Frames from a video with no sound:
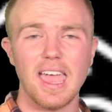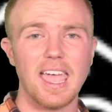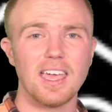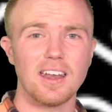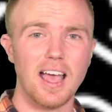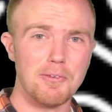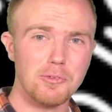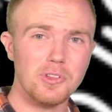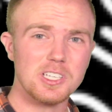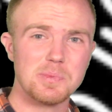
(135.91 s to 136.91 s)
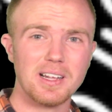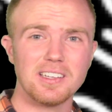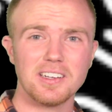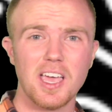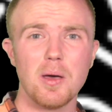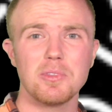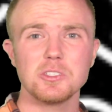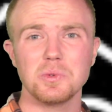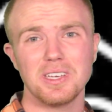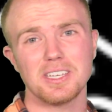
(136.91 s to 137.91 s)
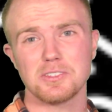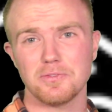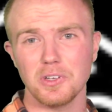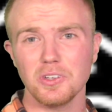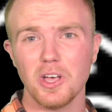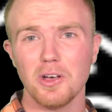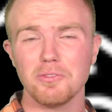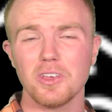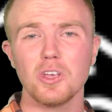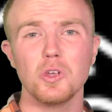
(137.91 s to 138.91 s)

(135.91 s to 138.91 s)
And I fully expect it to come this week against Philadelphia,